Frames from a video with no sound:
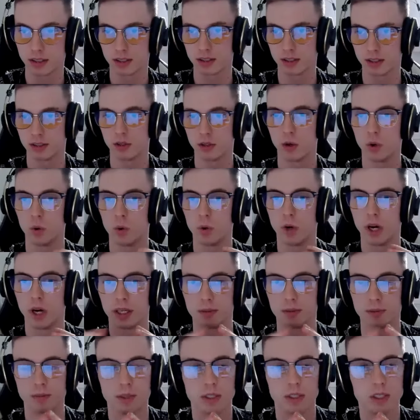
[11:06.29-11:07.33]
So
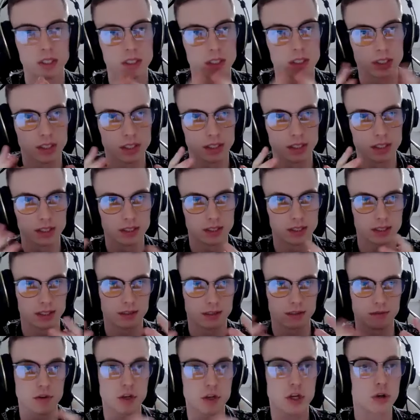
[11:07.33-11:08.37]
I
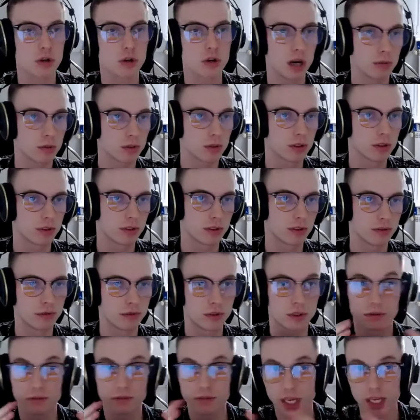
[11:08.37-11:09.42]
figure out
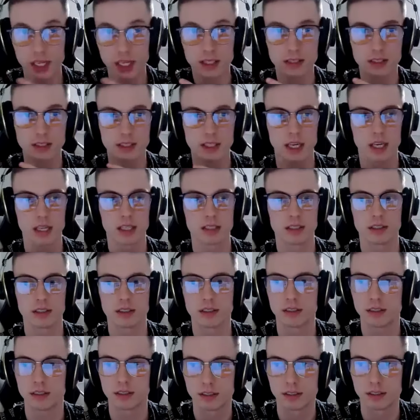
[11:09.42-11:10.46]
few things, and
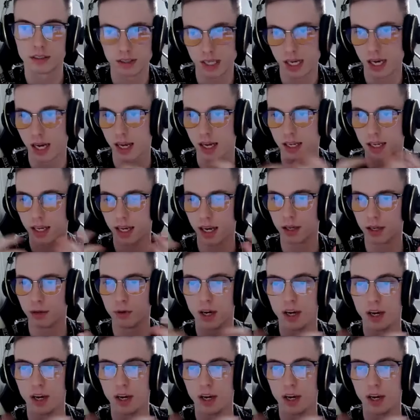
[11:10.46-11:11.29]
yeah,